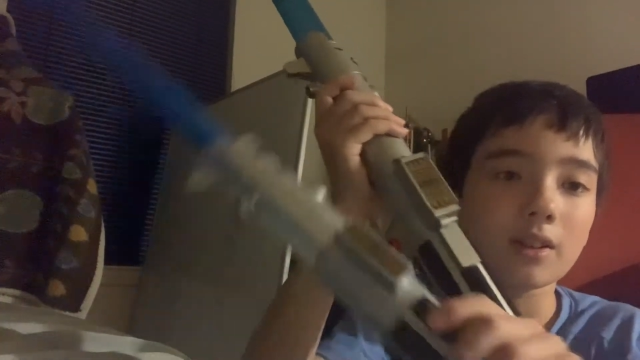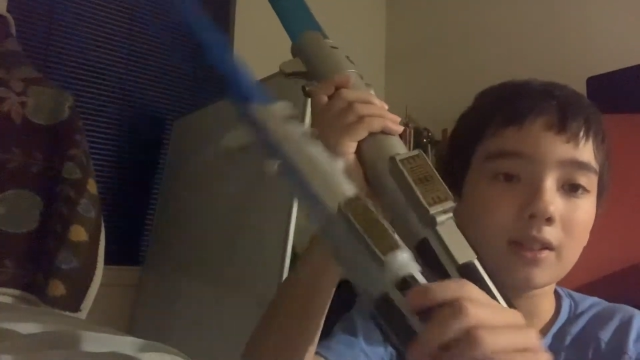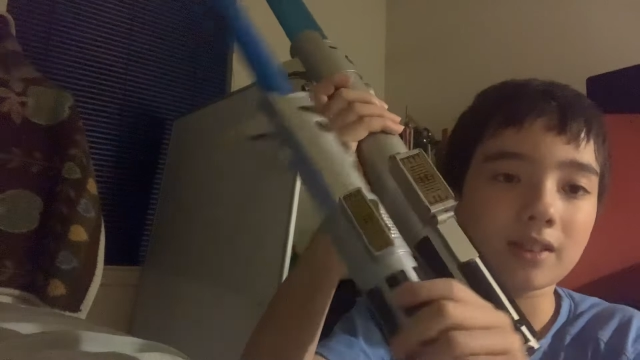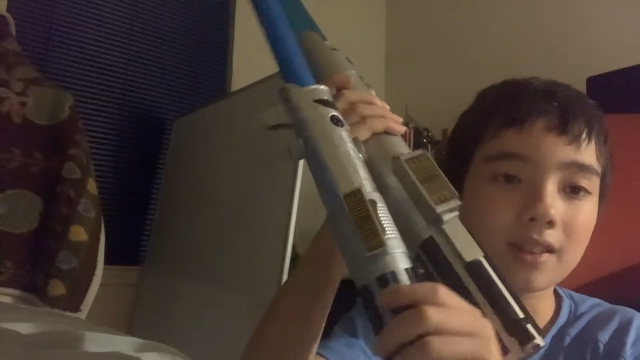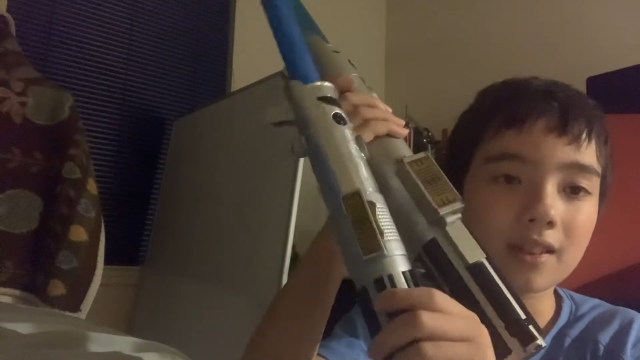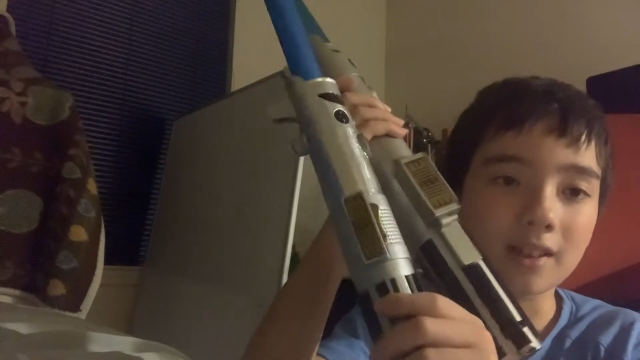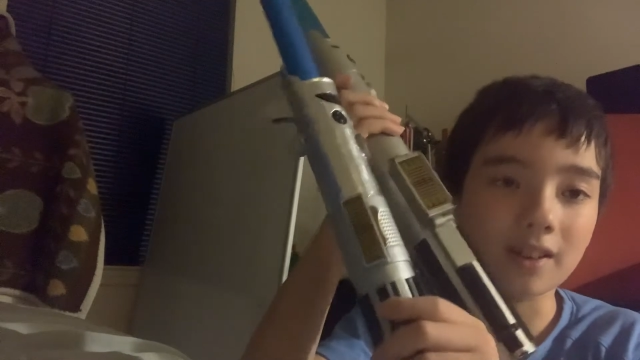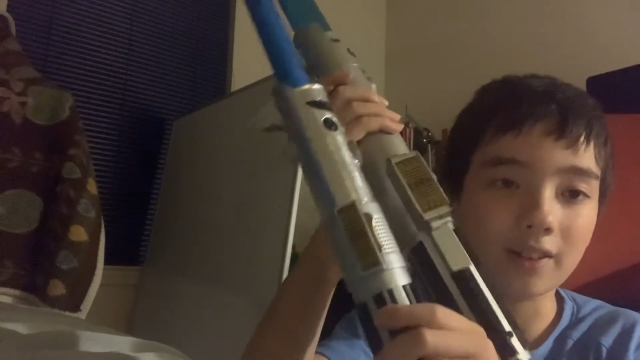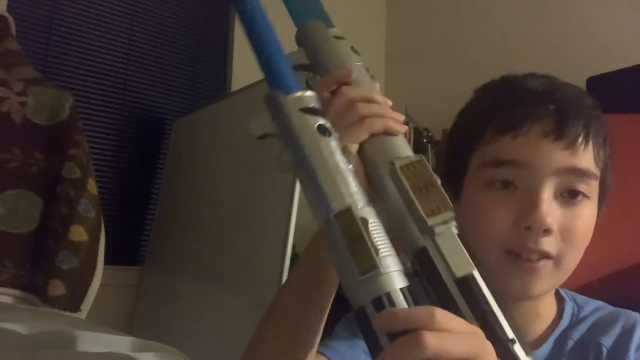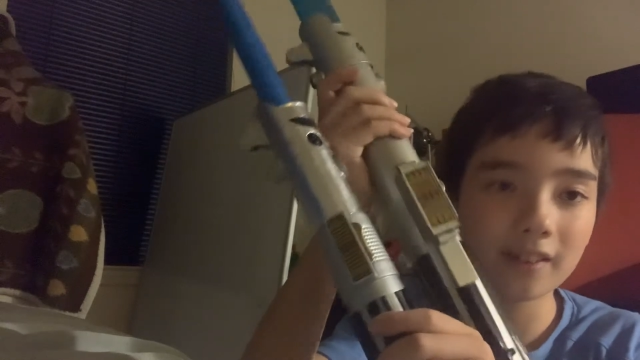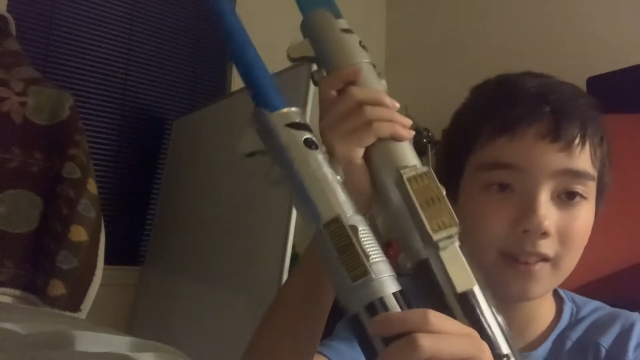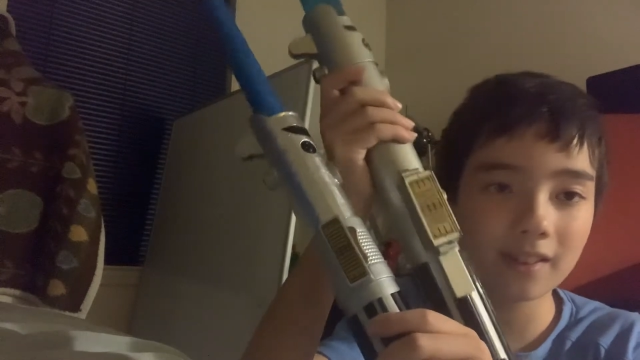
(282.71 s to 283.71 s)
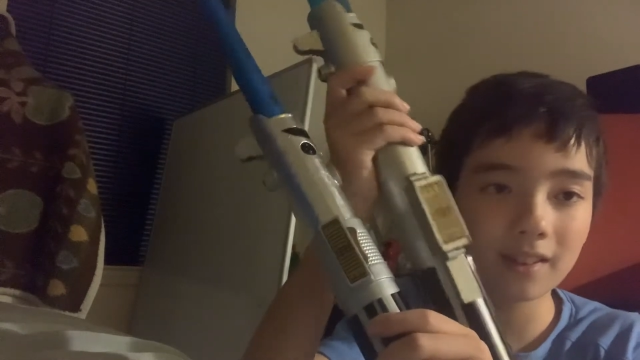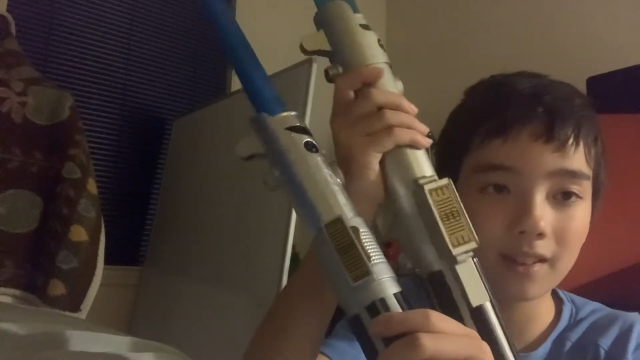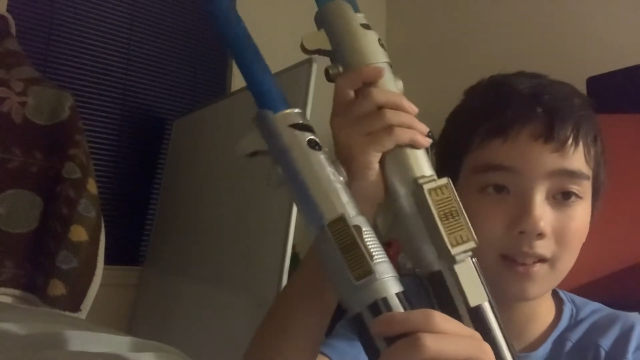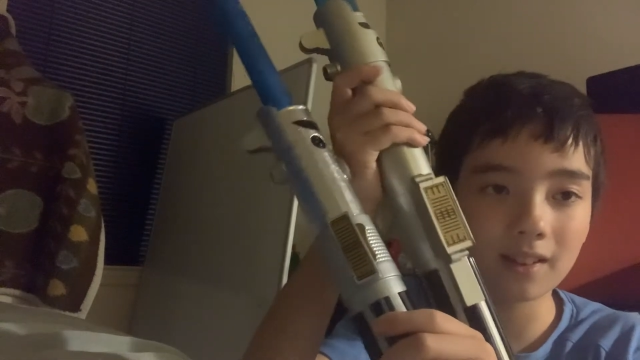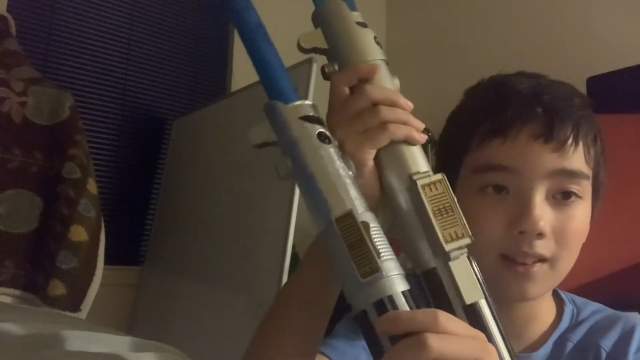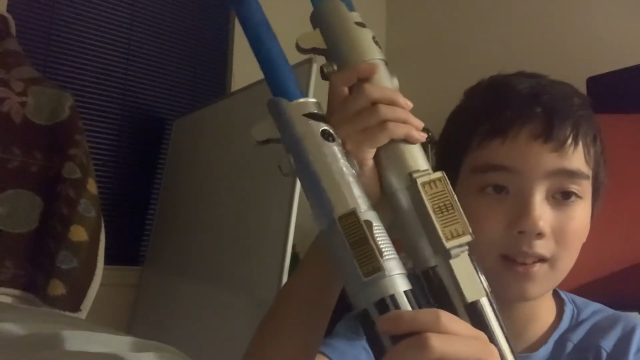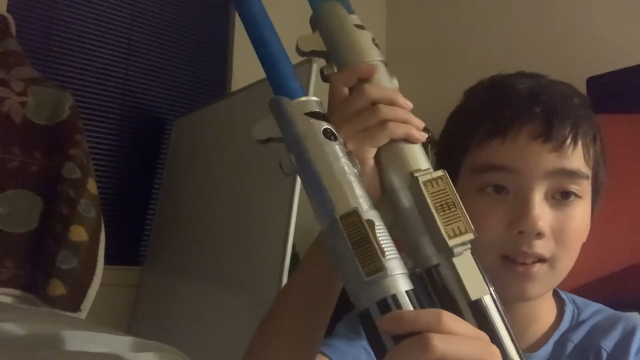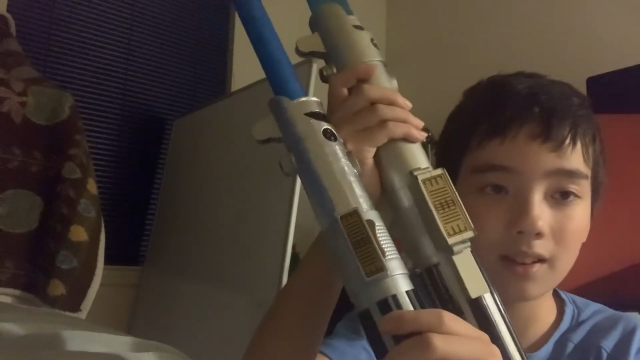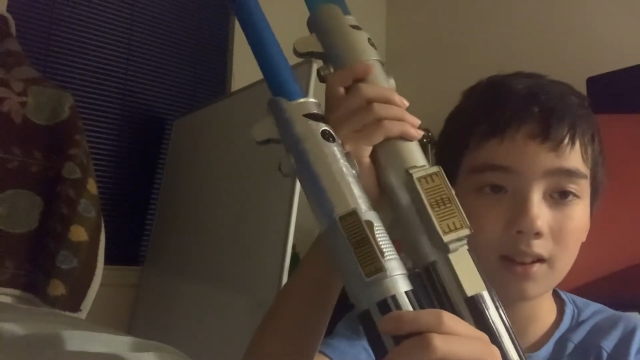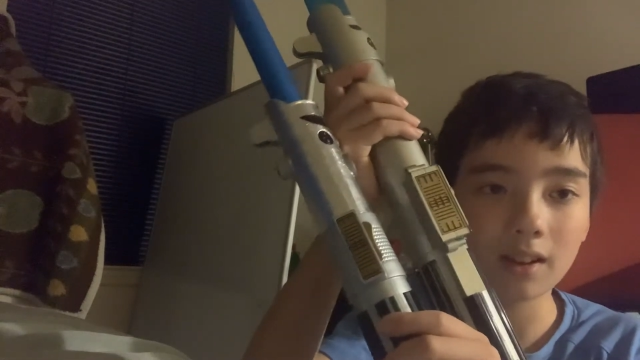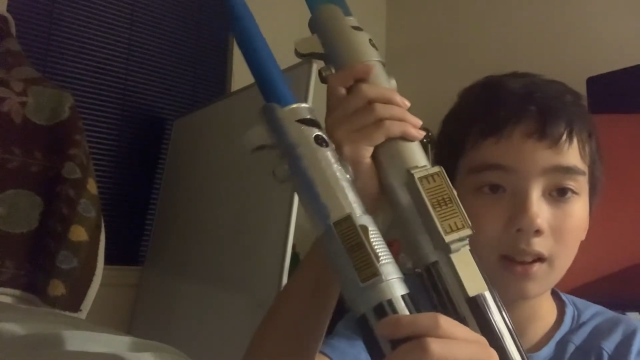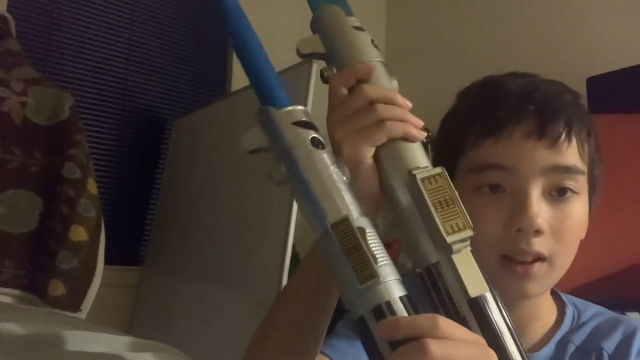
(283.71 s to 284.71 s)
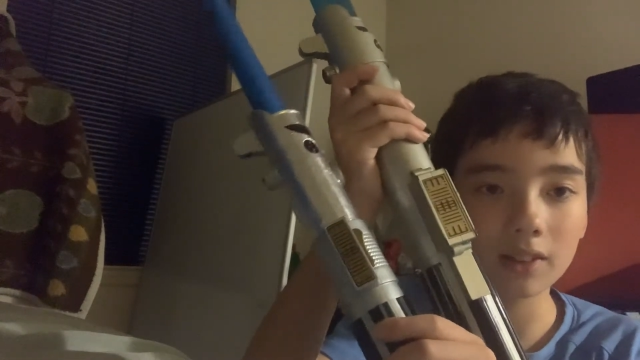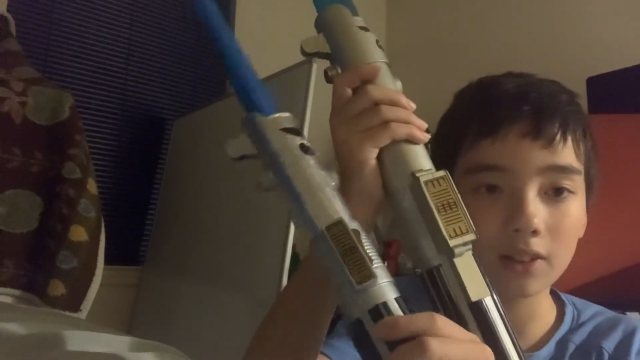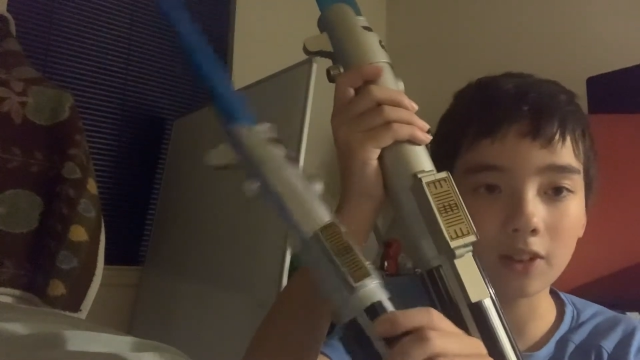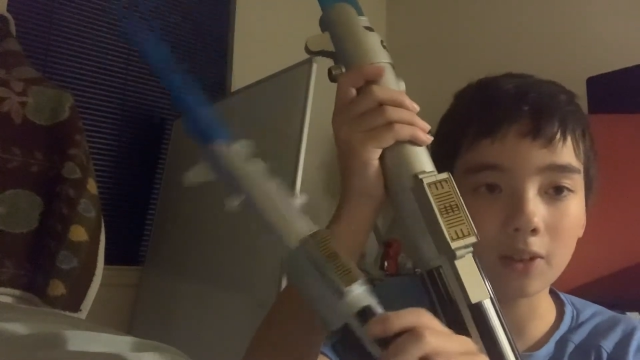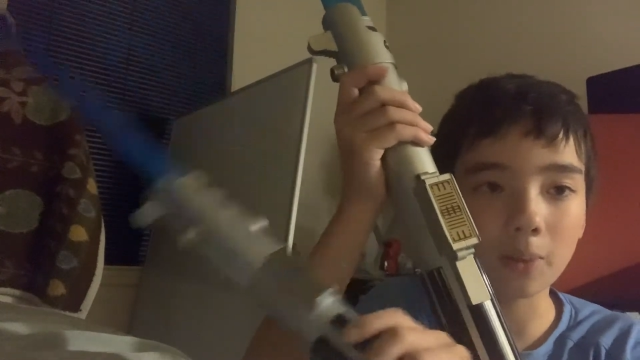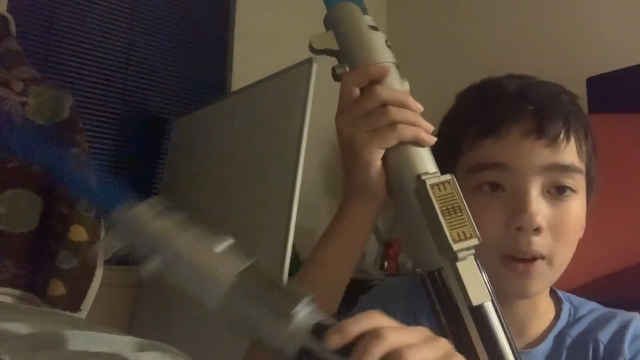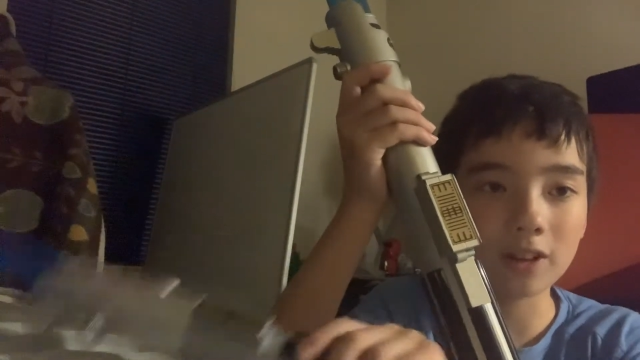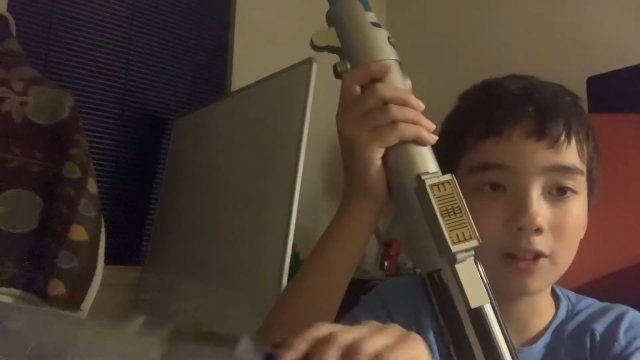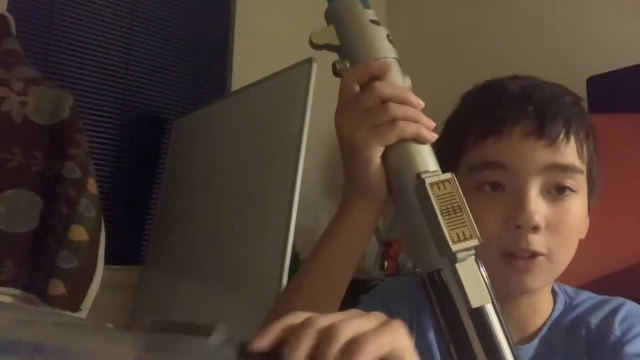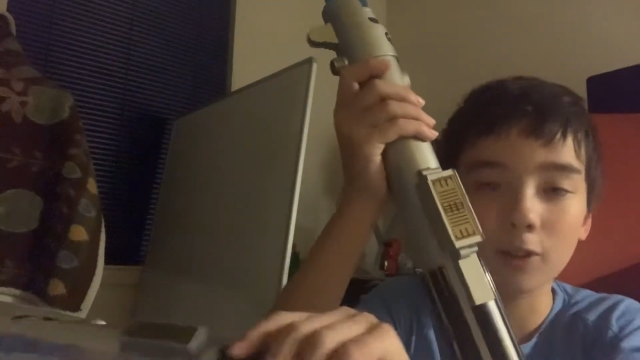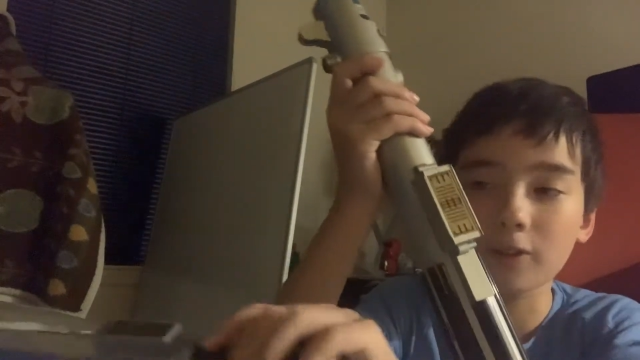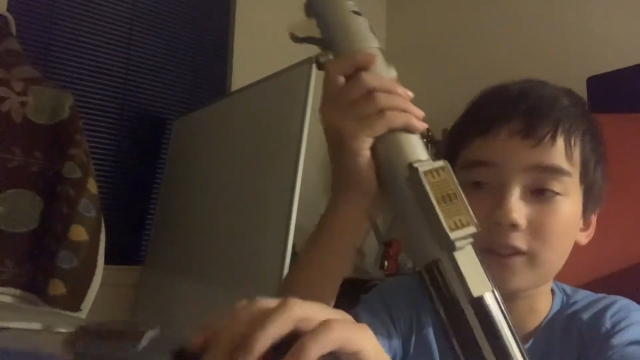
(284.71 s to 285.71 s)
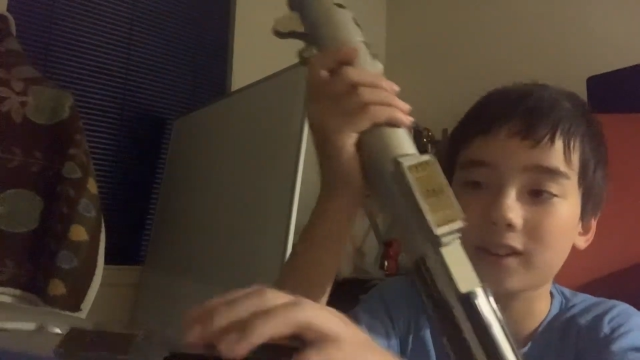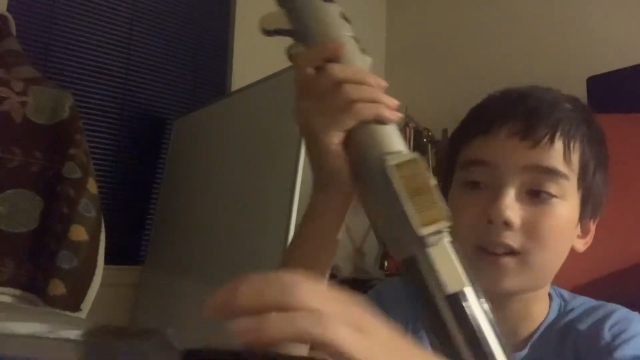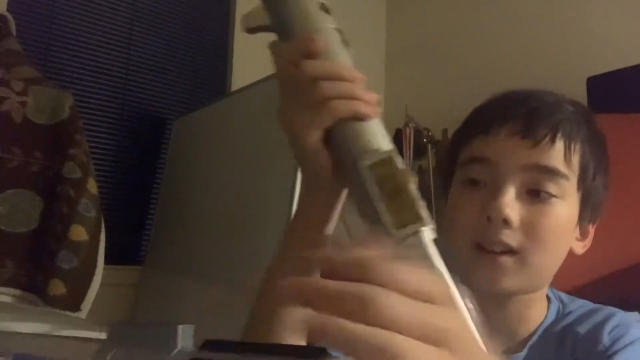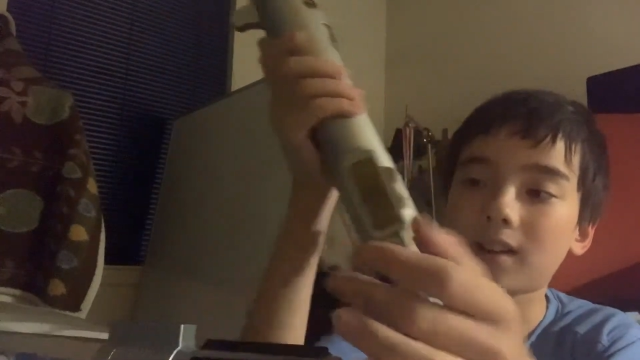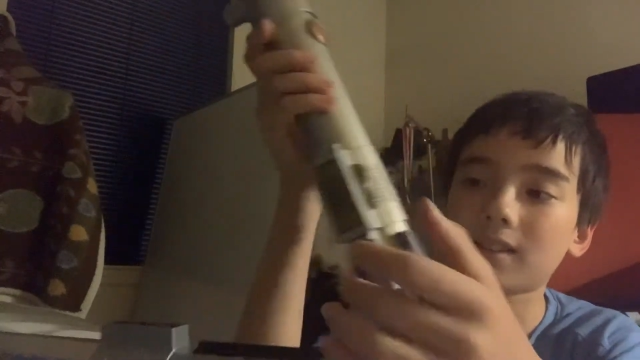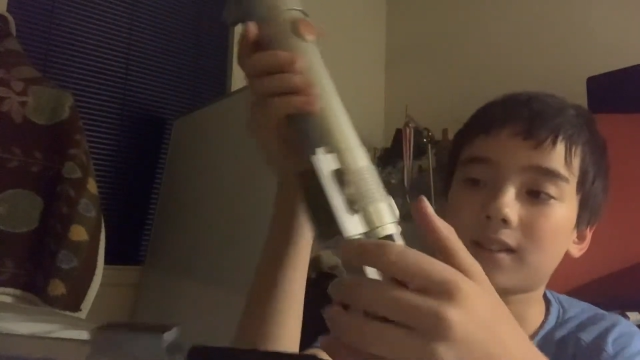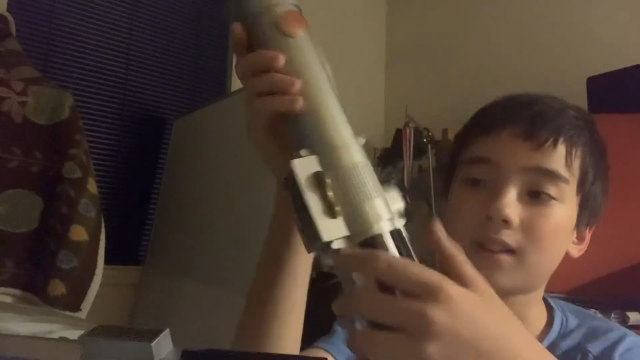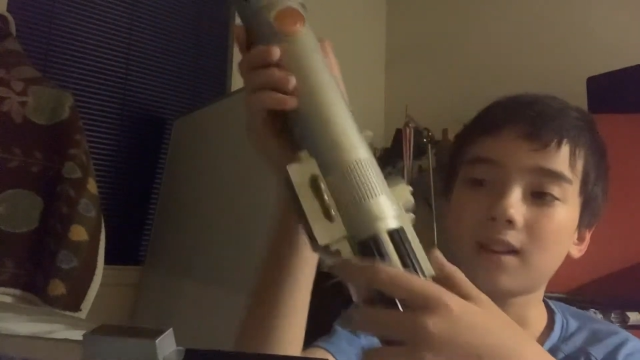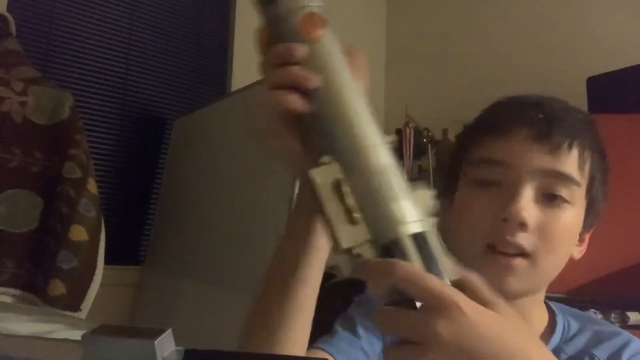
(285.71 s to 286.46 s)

can see the difference. I don't know why it's so oversized.